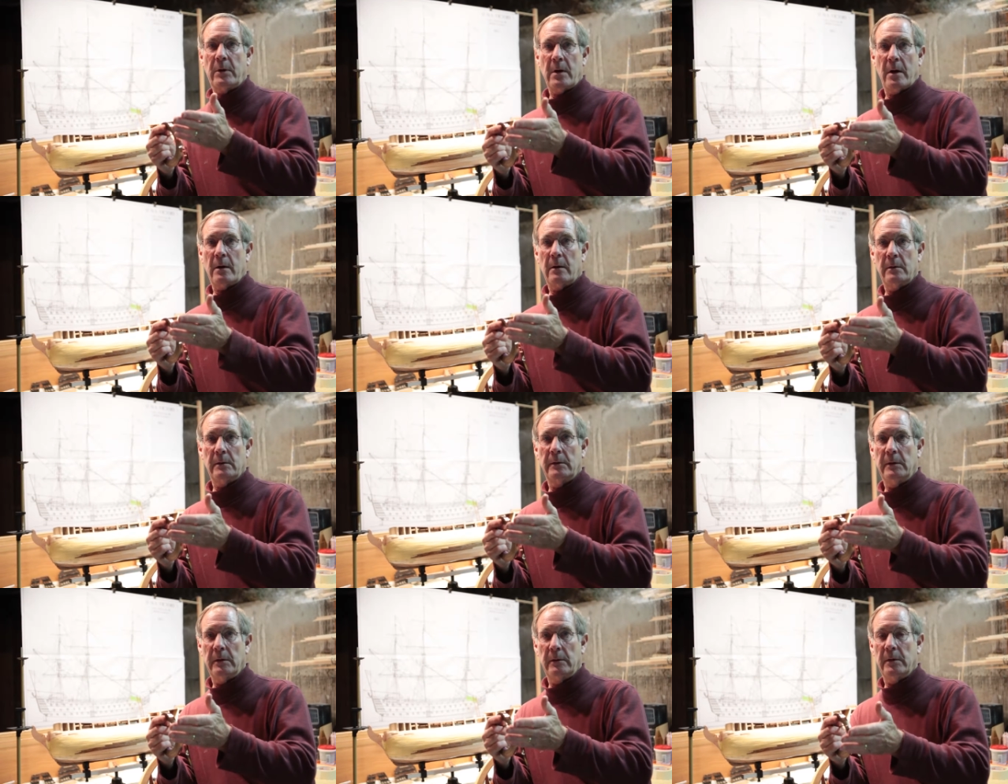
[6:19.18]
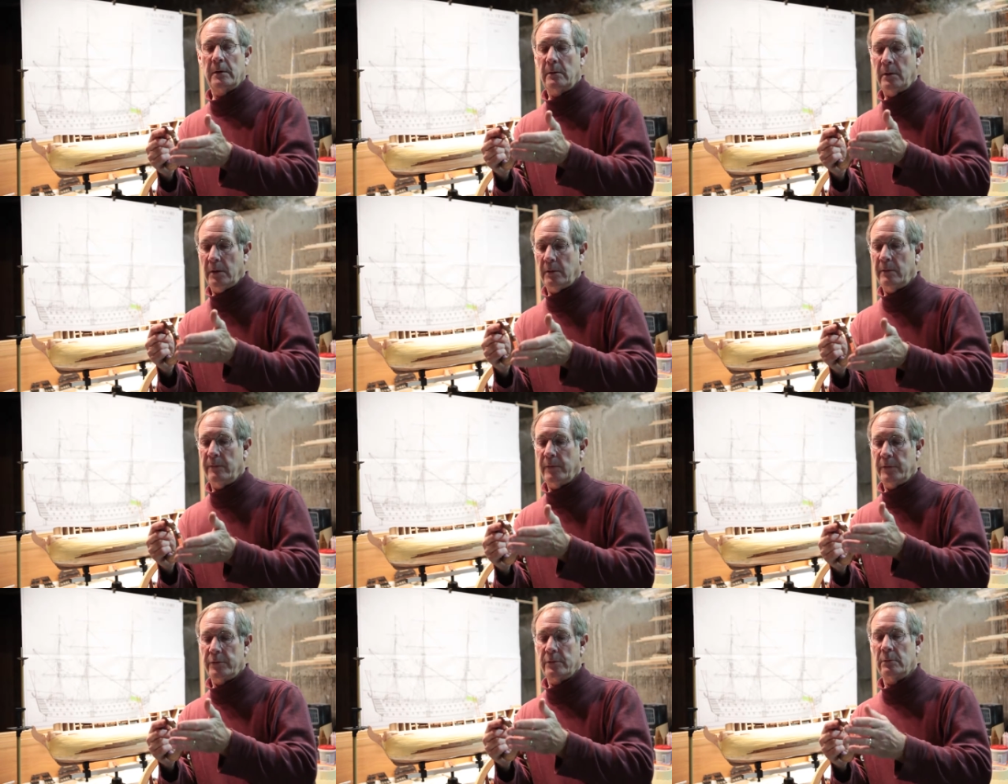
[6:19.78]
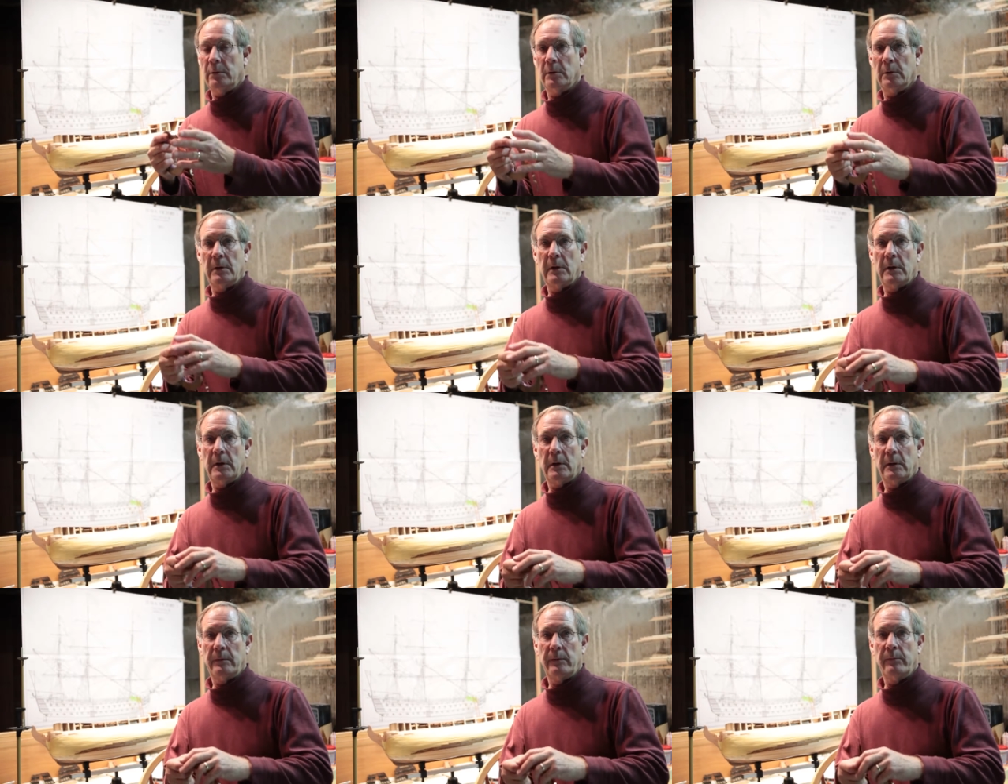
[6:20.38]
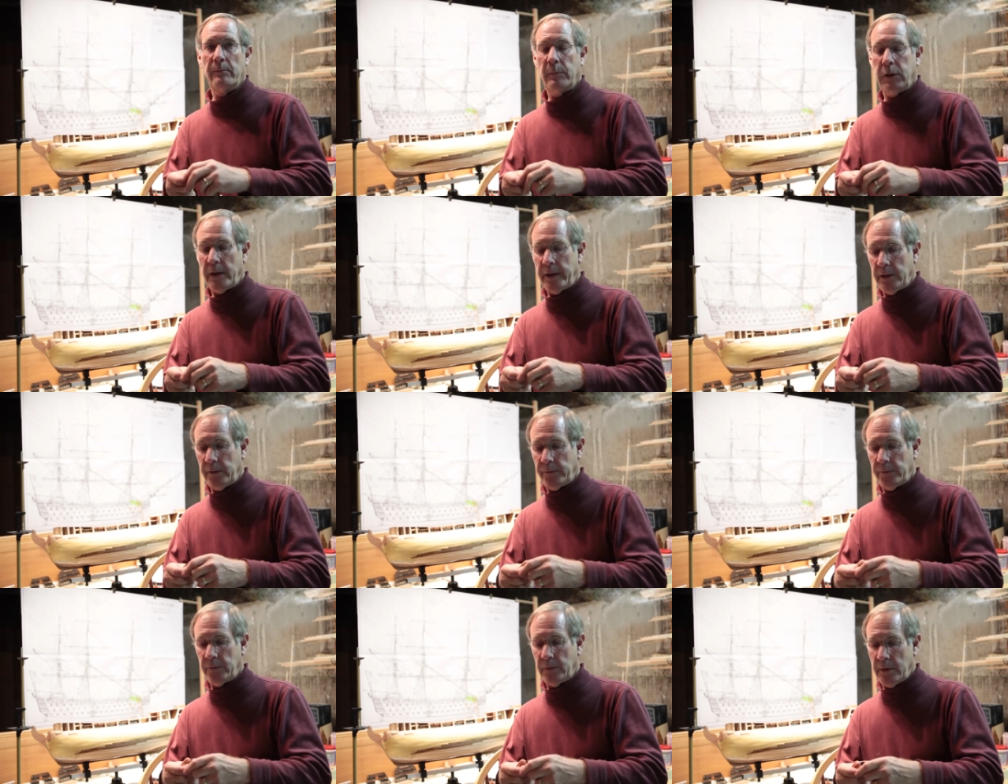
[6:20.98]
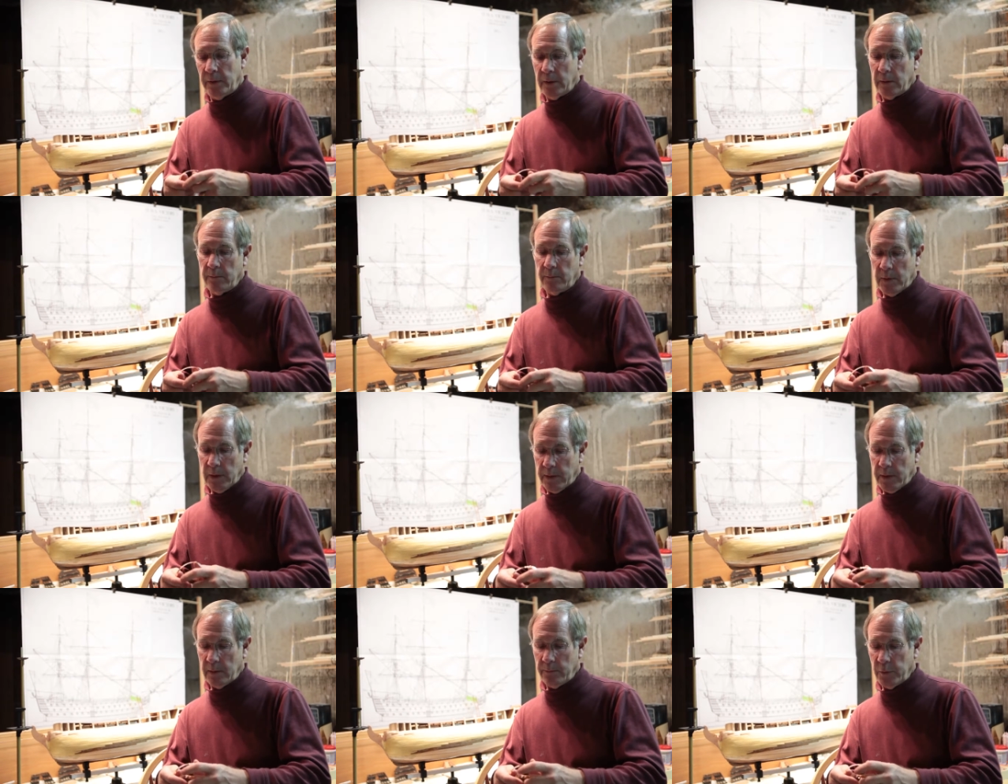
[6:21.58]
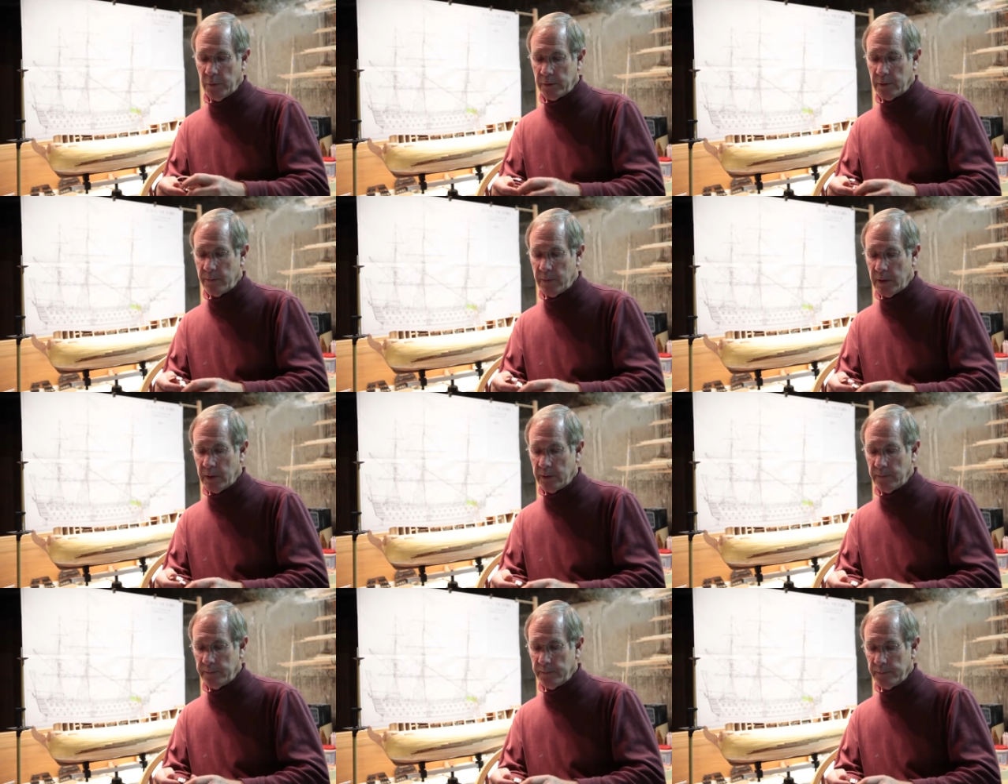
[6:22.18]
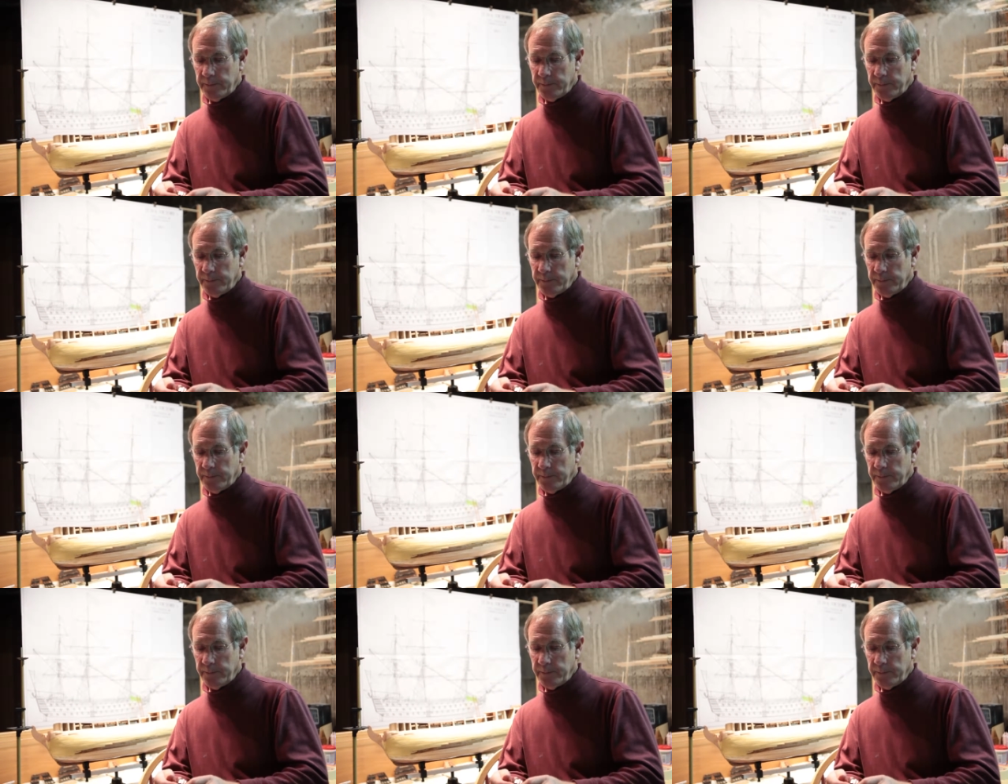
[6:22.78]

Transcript: cutter into mm -hmm. individual uh, plates and then, and then put them on.